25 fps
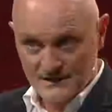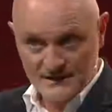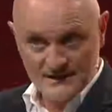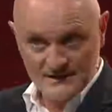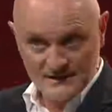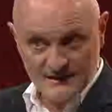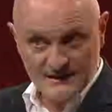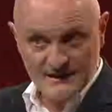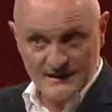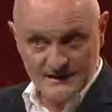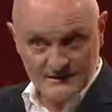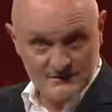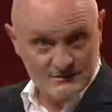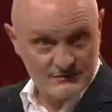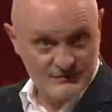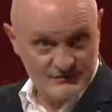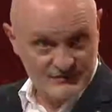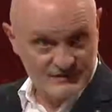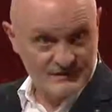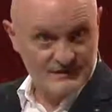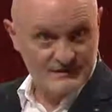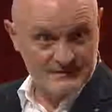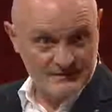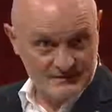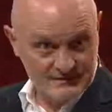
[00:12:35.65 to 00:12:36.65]
any kind of
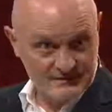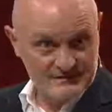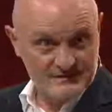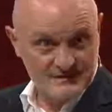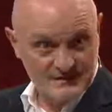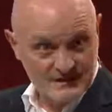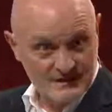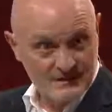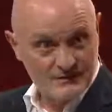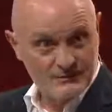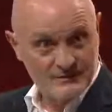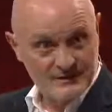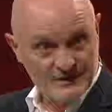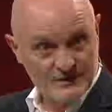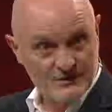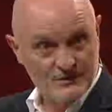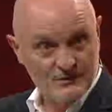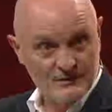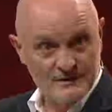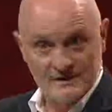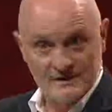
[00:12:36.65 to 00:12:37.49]
sheet, this is how we call